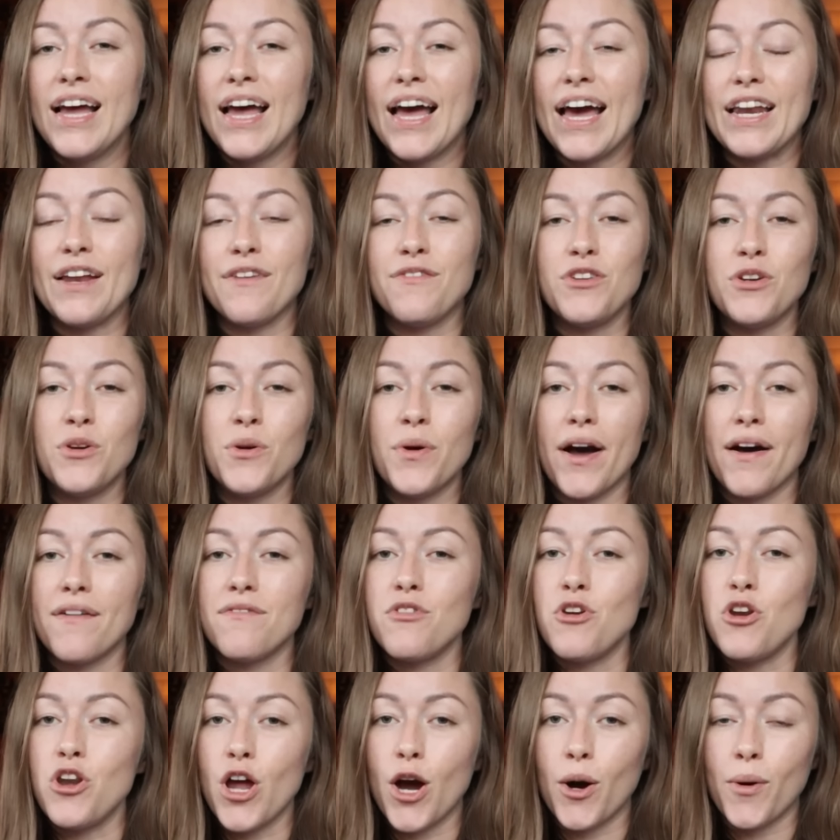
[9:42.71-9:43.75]
And if you have
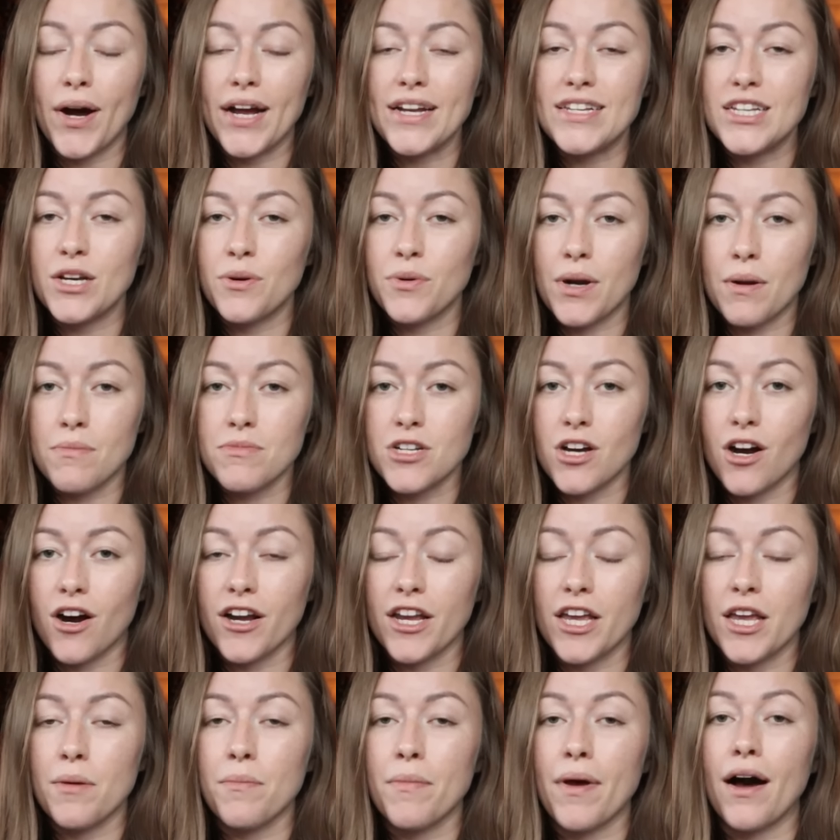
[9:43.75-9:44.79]
no idea what I'm
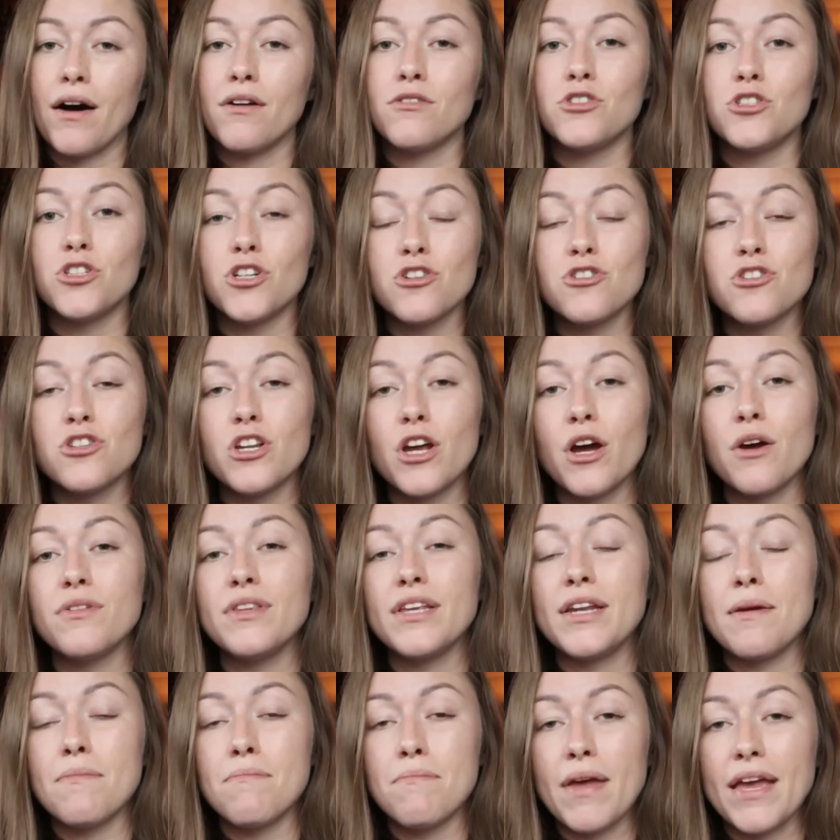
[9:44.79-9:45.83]
talking about, just know
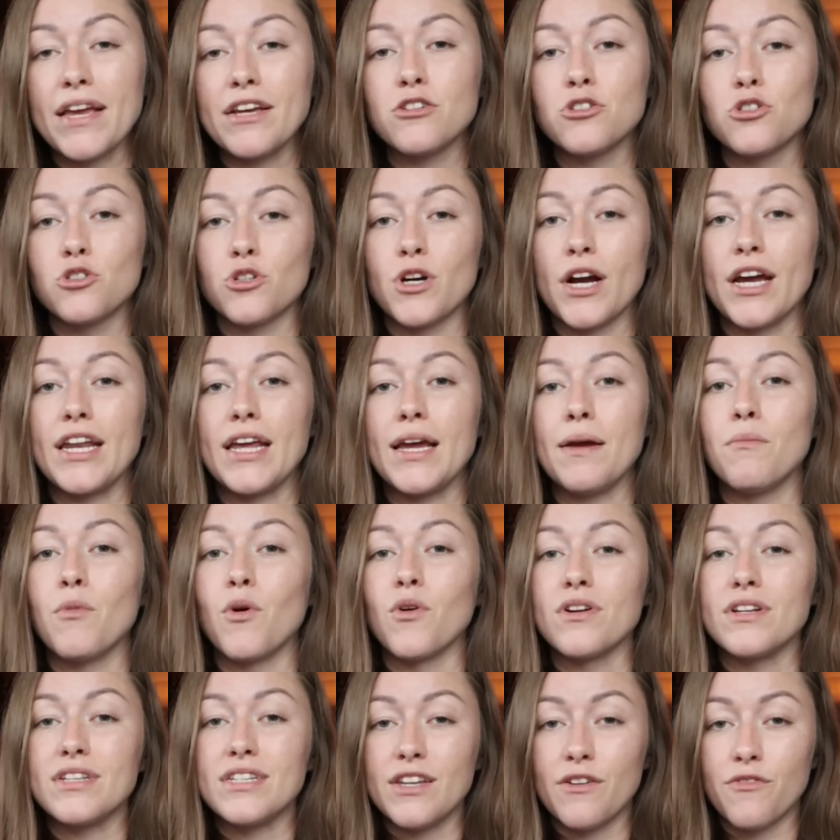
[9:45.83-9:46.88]
that it makes trading
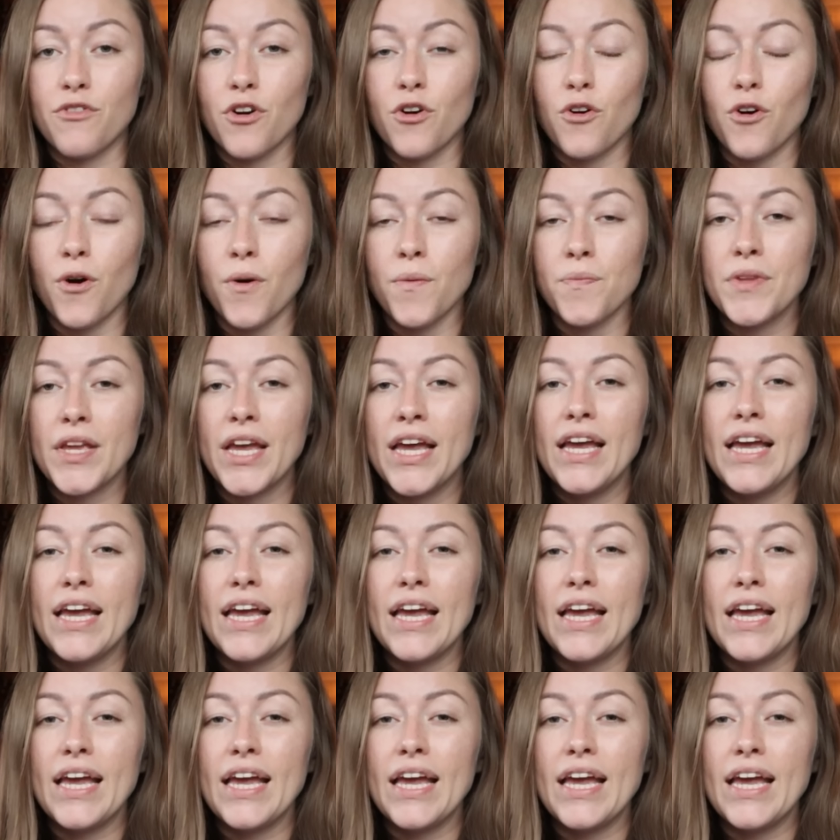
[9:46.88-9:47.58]
more difficult.